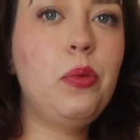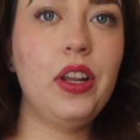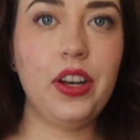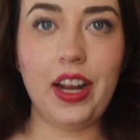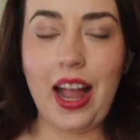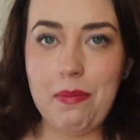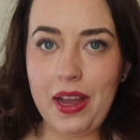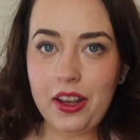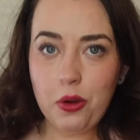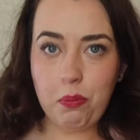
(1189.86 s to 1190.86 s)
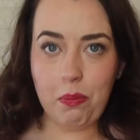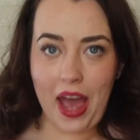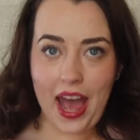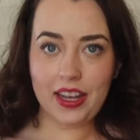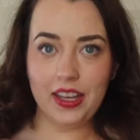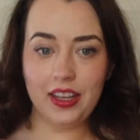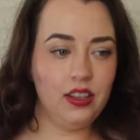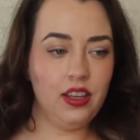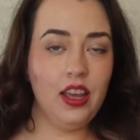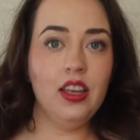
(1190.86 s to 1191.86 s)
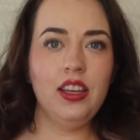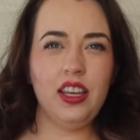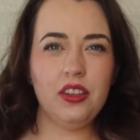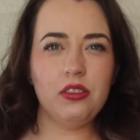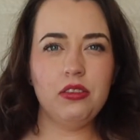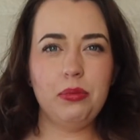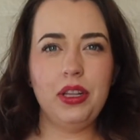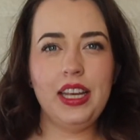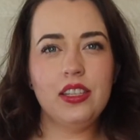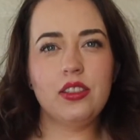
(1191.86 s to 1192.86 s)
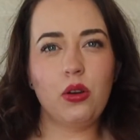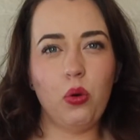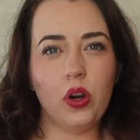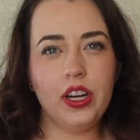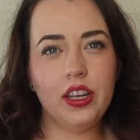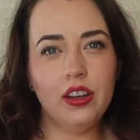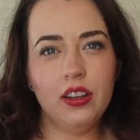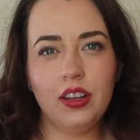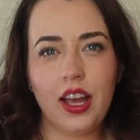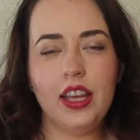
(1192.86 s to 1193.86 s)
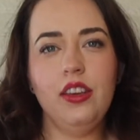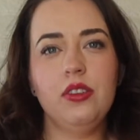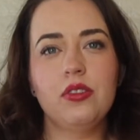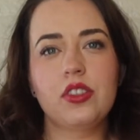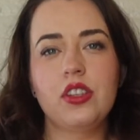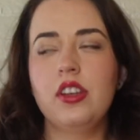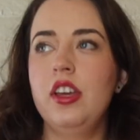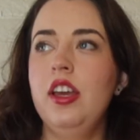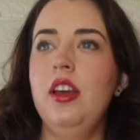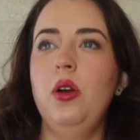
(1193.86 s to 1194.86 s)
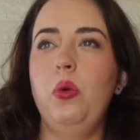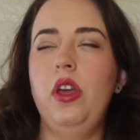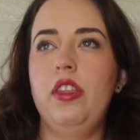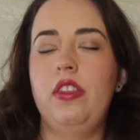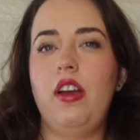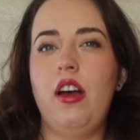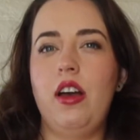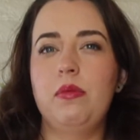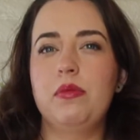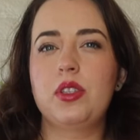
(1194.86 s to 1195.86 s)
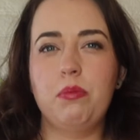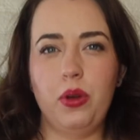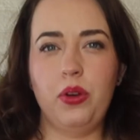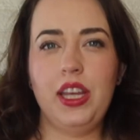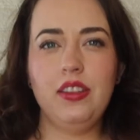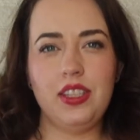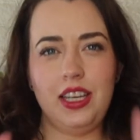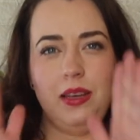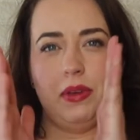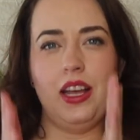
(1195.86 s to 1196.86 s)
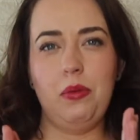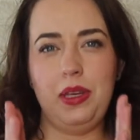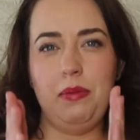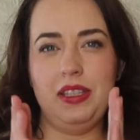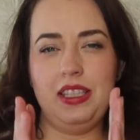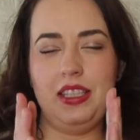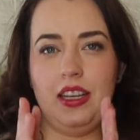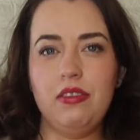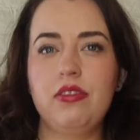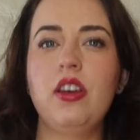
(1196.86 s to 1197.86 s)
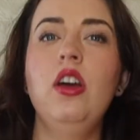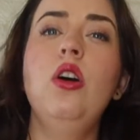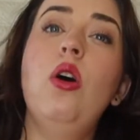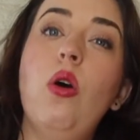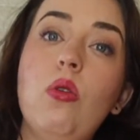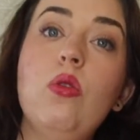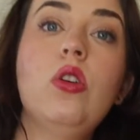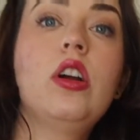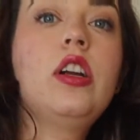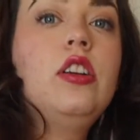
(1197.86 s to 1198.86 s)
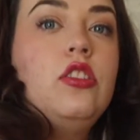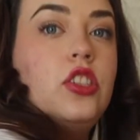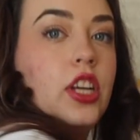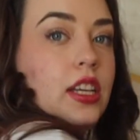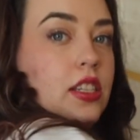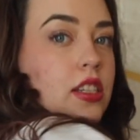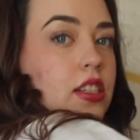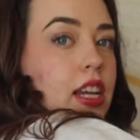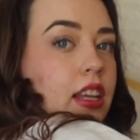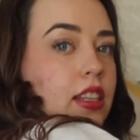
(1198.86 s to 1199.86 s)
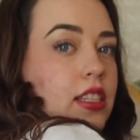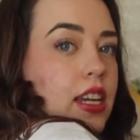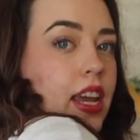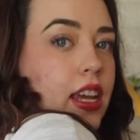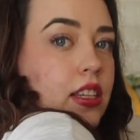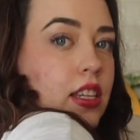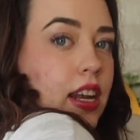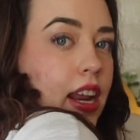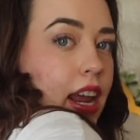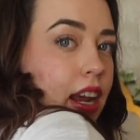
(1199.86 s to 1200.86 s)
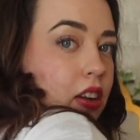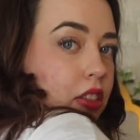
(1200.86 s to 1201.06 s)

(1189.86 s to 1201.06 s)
wondering, I might go back, either replace the cording I used with some boning to help keep it stiff, or just take the stays and angle